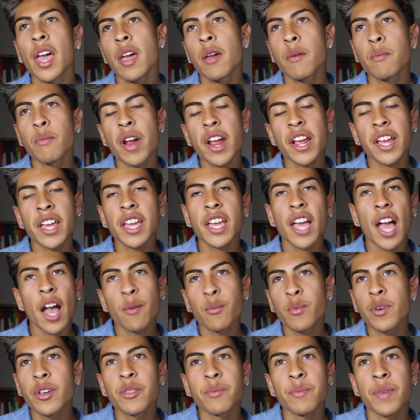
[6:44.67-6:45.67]
breaking
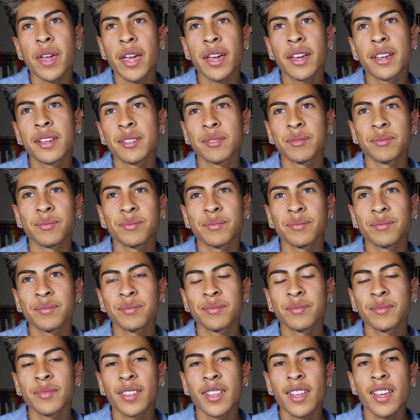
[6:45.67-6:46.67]
up with me.
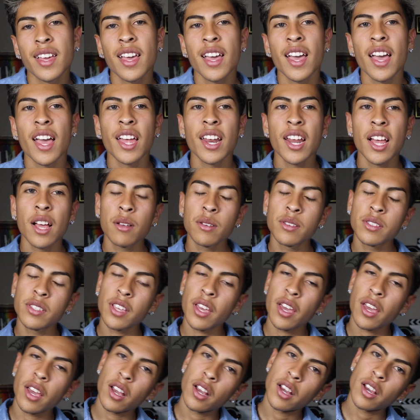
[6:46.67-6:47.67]
And I was
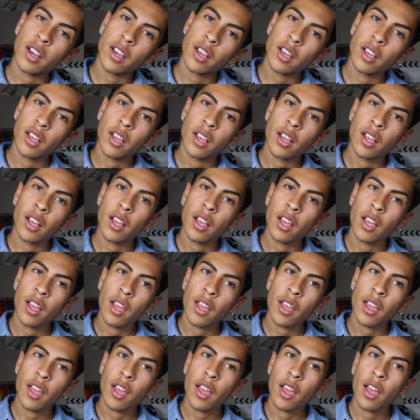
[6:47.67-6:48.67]
like,
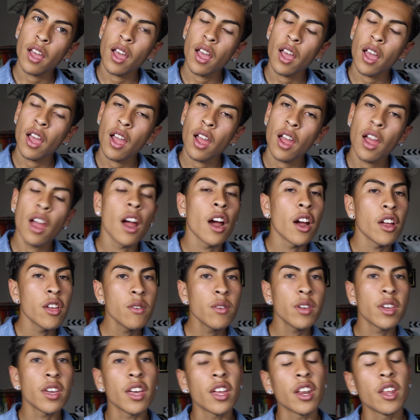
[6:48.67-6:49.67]
are you
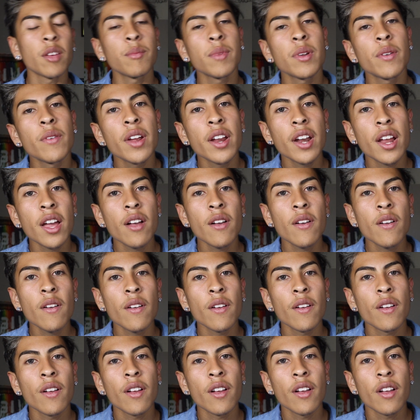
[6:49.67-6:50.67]
kidding me right now?
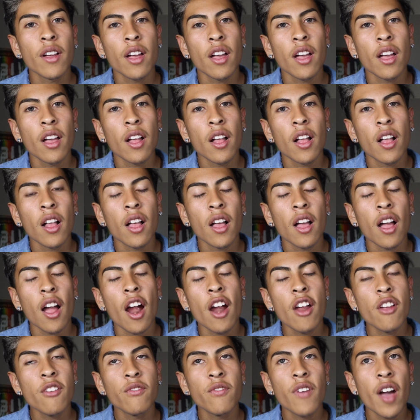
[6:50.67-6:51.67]

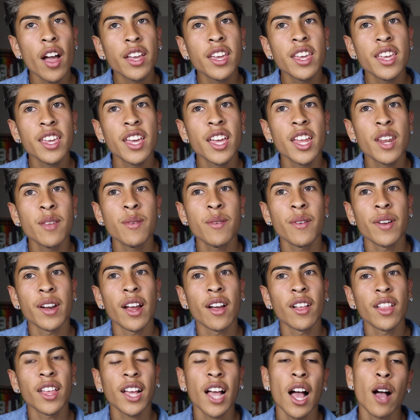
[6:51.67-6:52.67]
Are you fucking kidding me right
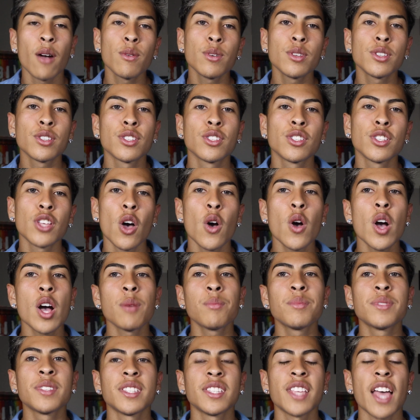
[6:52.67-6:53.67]
now? Like I was so
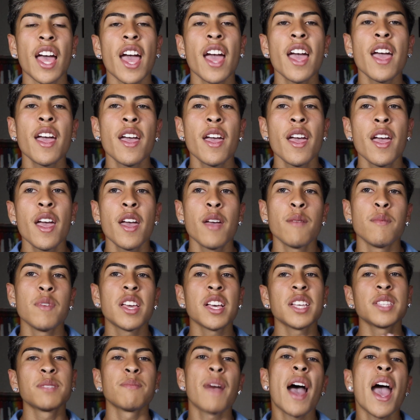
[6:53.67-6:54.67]
upset
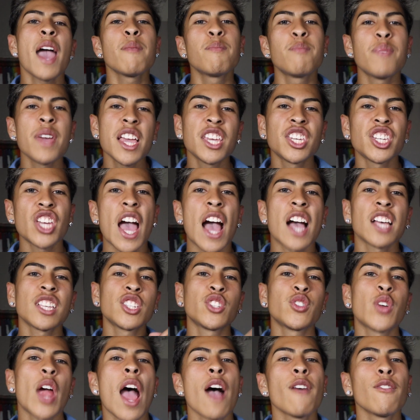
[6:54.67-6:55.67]
because my bitch ass
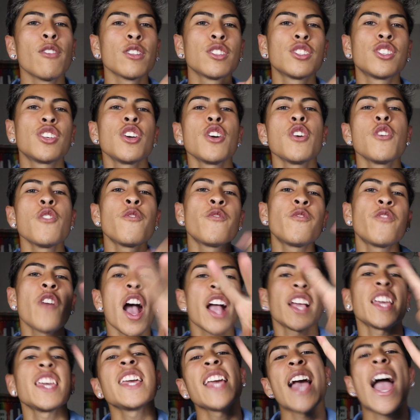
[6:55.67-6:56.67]
traveled 2
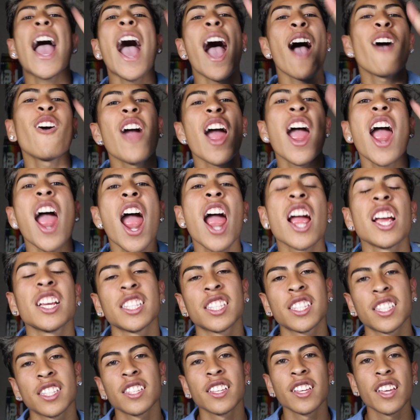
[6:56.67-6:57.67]
fucking
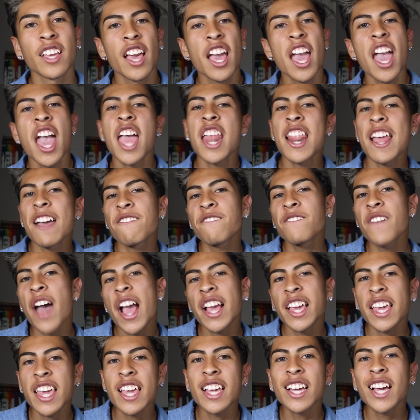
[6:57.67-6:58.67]
hours in a
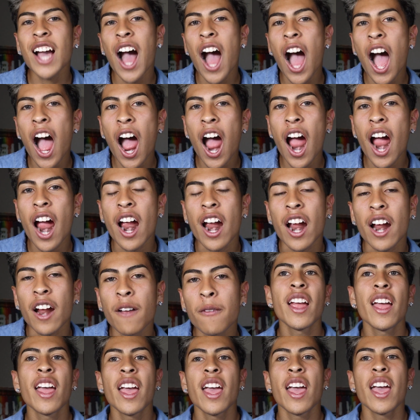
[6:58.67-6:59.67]
fucking car.
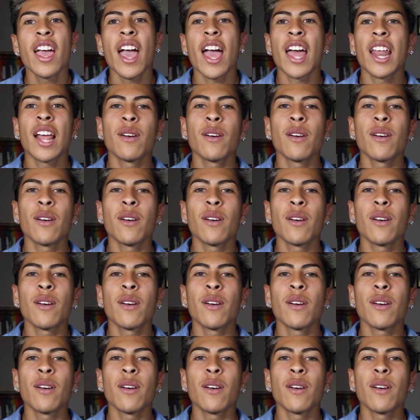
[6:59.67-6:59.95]
And